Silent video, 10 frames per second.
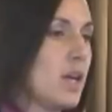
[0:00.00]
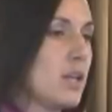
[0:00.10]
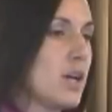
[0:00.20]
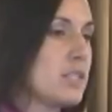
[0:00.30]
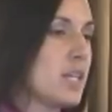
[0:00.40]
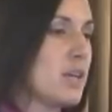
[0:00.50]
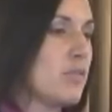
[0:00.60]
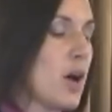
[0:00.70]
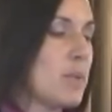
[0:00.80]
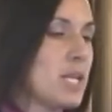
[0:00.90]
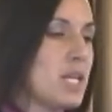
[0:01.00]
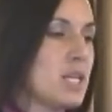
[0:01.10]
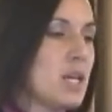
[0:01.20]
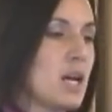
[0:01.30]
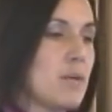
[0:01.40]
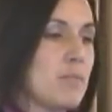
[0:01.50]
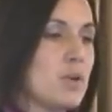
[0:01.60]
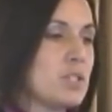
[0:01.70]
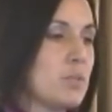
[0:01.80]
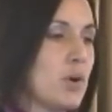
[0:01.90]
Nausea and vomiting.
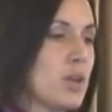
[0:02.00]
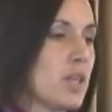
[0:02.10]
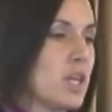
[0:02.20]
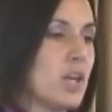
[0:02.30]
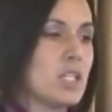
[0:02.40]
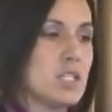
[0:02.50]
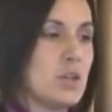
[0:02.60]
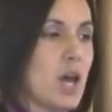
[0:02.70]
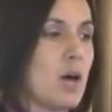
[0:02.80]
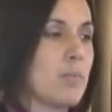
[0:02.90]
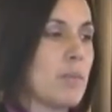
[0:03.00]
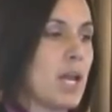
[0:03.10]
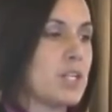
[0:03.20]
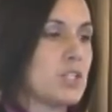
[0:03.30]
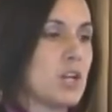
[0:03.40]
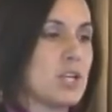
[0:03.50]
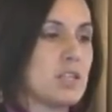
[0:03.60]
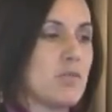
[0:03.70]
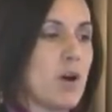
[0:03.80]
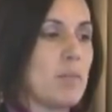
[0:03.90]
Most important thing you can do to help manage your
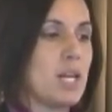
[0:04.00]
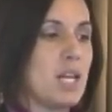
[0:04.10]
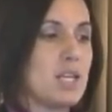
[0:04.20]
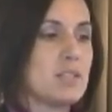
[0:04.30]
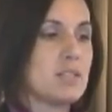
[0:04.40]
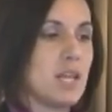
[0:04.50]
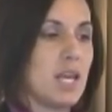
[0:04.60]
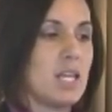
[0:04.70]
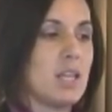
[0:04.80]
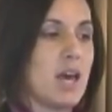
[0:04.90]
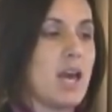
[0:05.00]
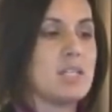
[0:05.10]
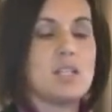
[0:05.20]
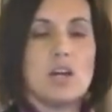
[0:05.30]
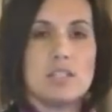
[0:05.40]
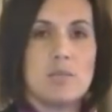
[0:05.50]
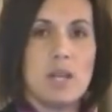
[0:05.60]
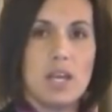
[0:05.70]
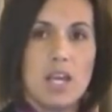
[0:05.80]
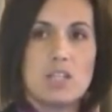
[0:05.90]
nausea and vomiting is taking the anti-nauseant
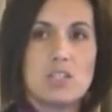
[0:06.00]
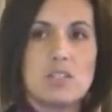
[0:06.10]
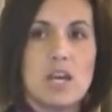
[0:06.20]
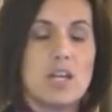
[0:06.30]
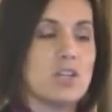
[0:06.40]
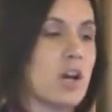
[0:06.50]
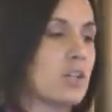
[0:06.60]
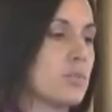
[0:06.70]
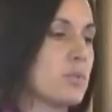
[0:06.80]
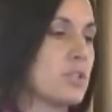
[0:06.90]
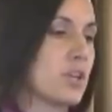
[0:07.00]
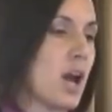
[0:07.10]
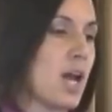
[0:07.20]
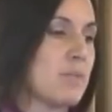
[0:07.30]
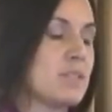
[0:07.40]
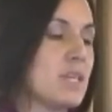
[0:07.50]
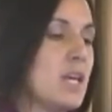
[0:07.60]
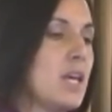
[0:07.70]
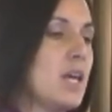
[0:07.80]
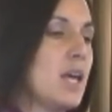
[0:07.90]
medications that your doctor prescribes.
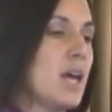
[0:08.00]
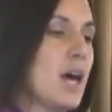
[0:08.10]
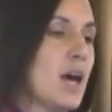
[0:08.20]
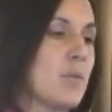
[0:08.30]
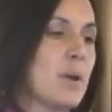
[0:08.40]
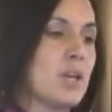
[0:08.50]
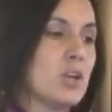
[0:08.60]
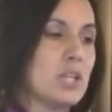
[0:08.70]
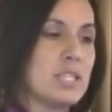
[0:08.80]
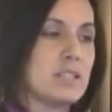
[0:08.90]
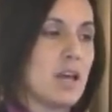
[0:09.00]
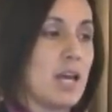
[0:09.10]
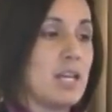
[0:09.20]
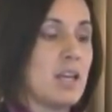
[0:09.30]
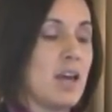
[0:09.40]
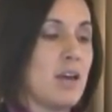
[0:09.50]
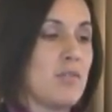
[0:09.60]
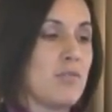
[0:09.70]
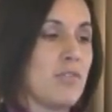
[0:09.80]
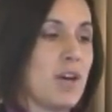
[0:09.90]
An early sign
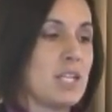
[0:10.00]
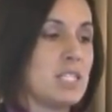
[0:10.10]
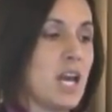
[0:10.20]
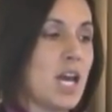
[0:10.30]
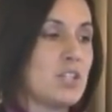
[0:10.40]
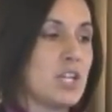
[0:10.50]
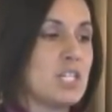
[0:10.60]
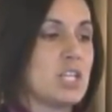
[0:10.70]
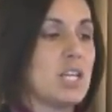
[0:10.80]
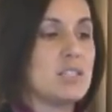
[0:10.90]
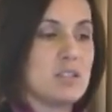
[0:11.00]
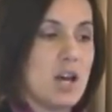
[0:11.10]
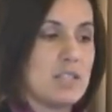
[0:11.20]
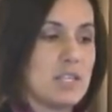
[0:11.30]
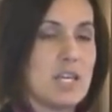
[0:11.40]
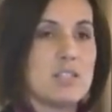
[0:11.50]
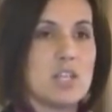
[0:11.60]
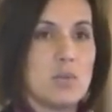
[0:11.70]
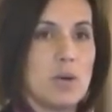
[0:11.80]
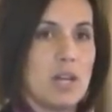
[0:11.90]
of dehydration is nausea,
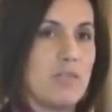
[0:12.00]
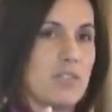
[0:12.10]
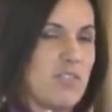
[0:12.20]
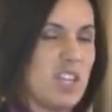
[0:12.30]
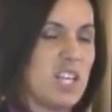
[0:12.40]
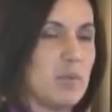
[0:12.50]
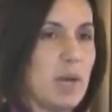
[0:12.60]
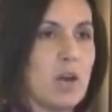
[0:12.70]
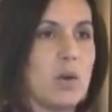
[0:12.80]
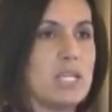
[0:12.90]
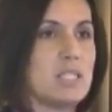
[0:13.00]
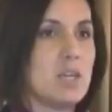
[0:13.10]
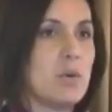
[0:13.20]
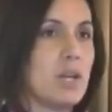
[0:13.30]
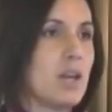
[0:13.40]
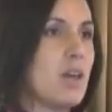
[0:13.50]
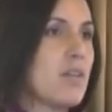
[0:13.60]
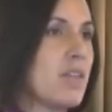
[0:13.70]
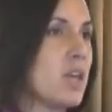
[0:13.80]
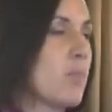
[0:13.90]
so you want to, if you're feeling a bit queasy, you want to
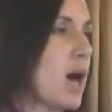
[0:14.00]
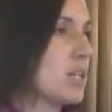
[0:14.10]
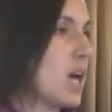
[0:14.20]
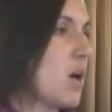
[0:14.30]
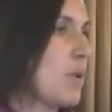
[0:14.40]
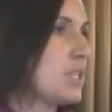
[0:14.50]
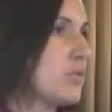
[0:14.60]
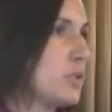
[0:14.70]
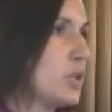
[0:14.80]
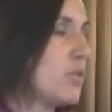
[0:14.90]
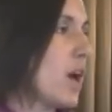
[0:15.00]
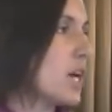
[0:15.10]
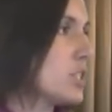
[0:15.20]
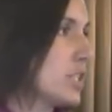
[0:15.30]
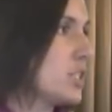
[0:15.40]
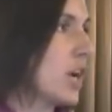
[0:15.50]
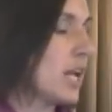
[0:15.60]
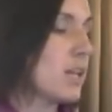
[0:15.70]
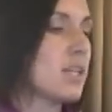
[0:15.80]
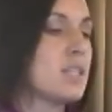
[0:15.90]
think back to how much fluid you've actually
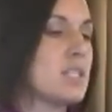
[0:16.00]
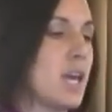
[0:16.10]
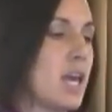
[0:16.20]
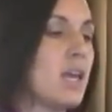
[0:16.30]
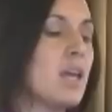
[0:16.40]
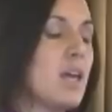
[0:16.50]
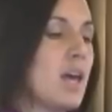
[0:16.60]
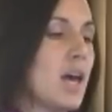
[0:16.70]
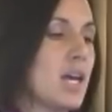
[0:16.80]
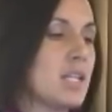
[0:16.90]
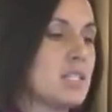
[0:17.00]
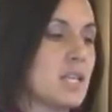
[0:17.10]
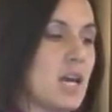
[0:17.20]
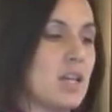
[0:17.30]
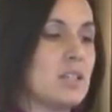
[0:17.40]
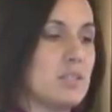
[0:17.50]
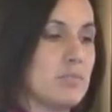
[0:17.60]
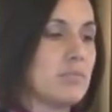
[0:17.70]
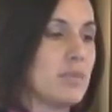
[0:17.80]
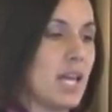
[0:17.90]
drank in the day, and you'll
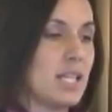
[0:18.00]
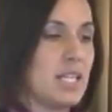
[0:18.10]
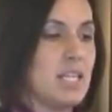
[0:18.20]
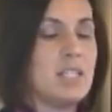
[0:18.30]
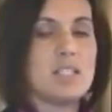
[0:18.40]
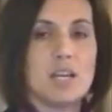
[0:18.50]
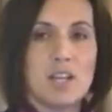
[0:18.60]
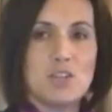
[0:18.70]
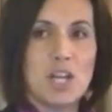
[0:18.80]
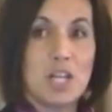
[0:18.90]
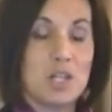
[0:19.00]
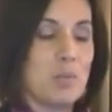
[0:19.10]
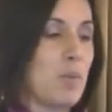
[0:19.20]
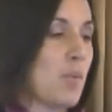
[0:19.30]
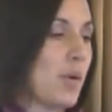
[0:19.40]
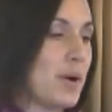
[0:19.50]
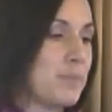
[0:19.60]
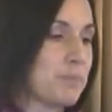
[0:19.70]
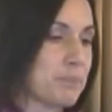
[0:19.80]
likely need to drink a little bit more.